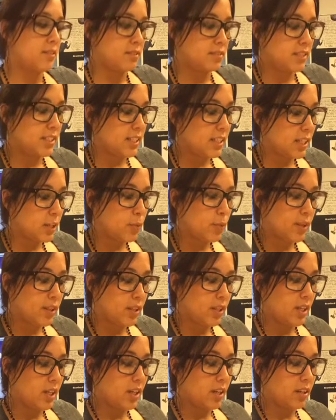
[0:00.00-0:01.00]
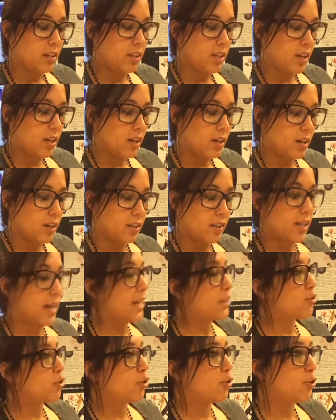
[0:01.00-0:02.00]
dealing with the
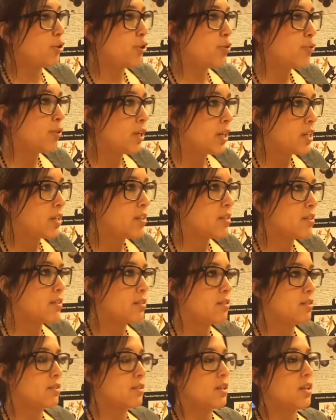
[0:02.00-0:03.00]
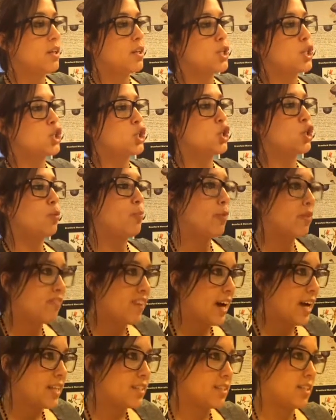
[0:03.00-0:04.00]
theatrical unions,
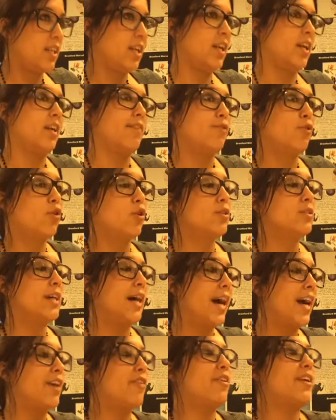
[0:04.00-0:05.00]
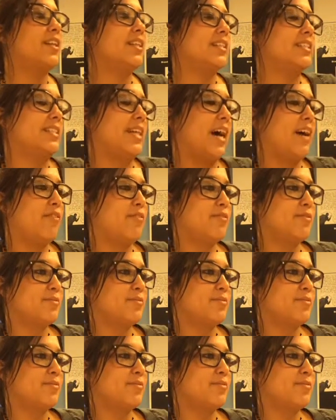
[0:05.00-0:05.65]
supervising, and of course hiring the staff.